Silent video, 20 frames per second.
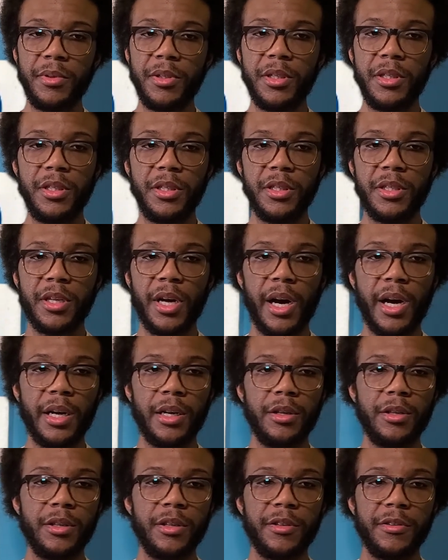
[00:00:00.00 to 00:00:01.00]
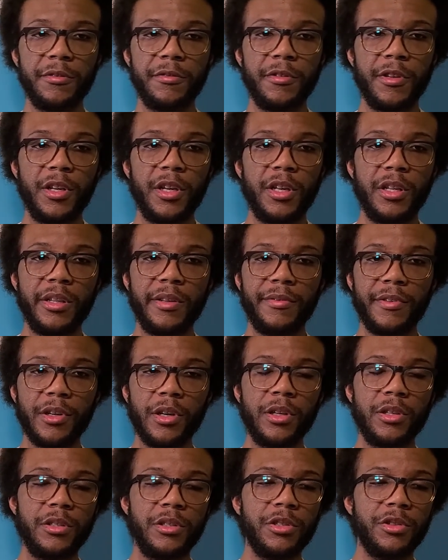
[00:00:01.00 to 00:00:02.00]
He's tired of living
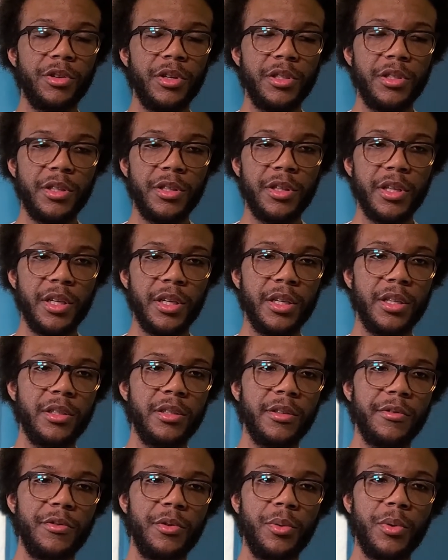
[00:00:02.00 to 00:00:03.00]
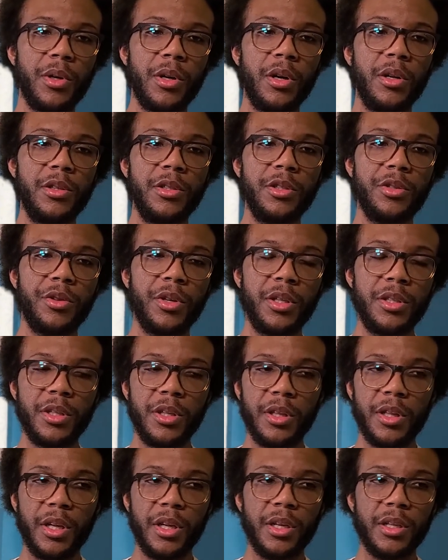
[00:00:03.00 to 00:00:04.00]
all these crazy things, of doing all these crazy
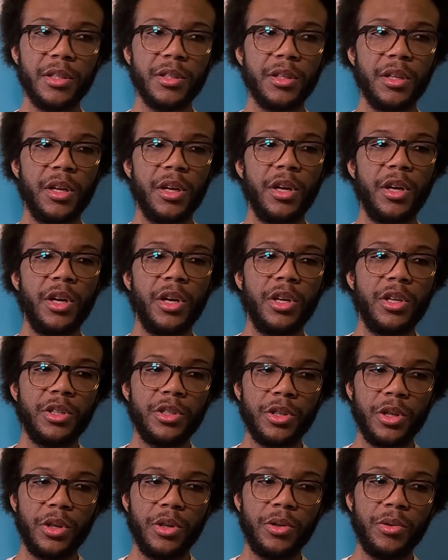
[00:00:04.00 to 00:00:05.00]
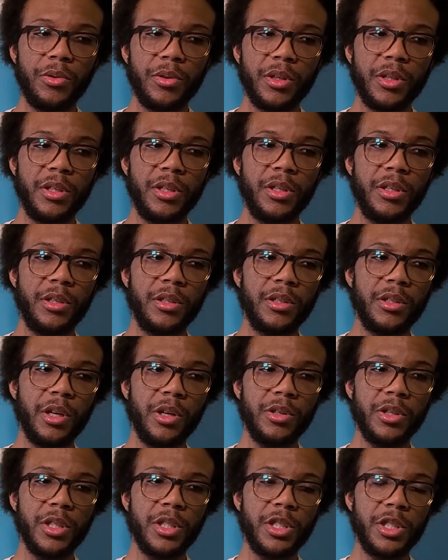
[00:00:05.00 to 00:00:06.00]
things. So he
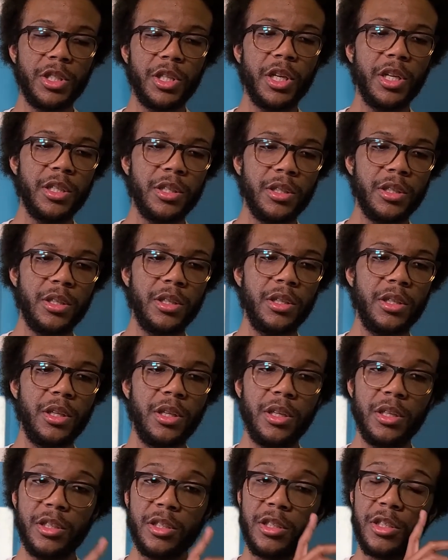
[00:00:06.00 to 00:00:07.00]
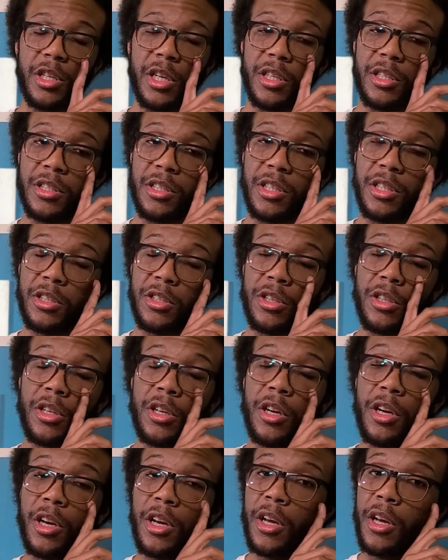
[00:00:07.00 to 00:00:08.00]
tells his chess teacher,
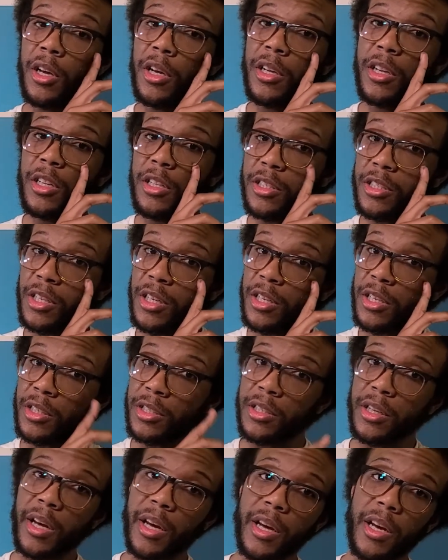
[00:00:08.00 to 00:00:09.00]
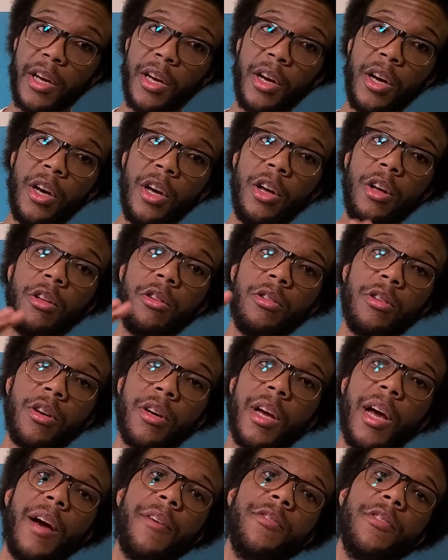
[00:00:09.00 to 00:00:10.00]
he says, hey, look
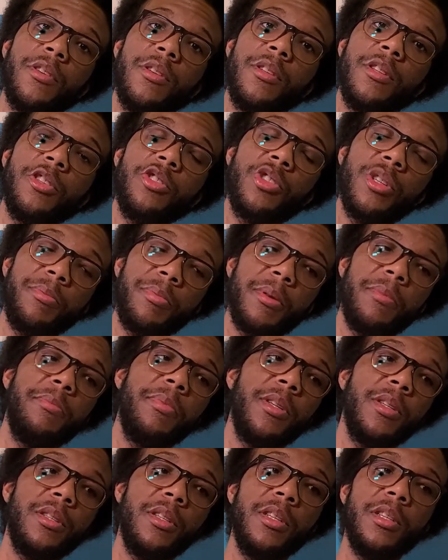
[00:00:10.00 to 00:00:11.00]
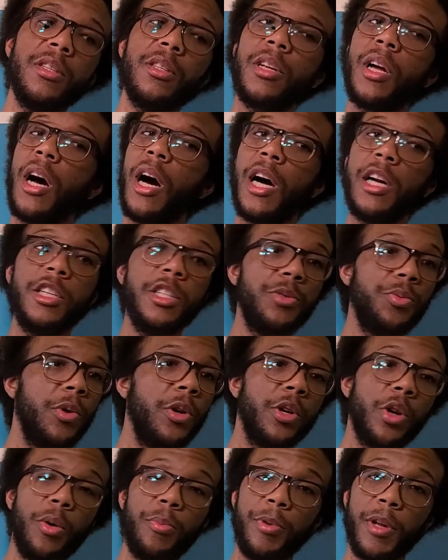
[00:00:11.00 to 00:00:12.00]
after the shrimping business. I just want
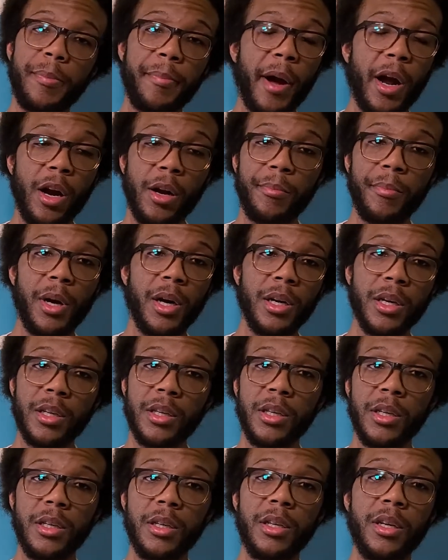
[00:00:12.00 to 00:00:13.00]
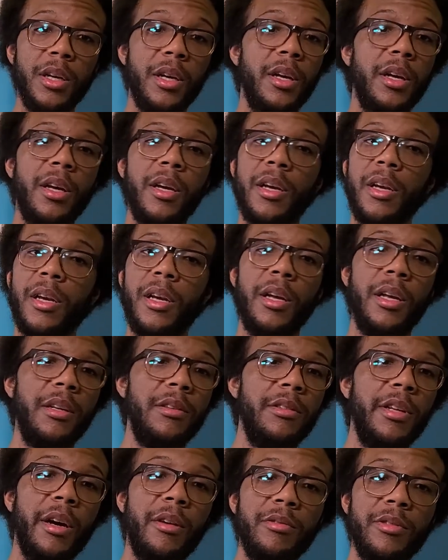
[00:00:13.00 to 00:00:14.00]
to go play my harmonica in
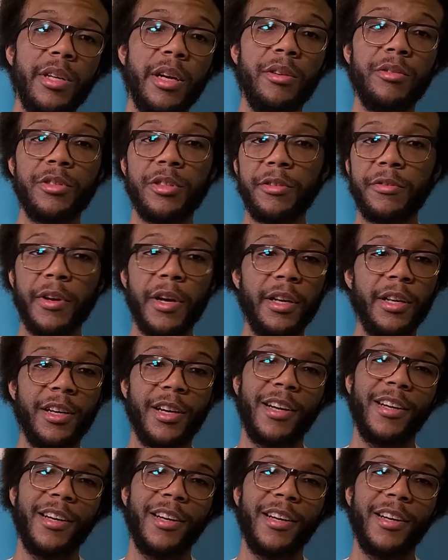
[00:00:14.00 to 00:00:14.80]
downtown Savannah.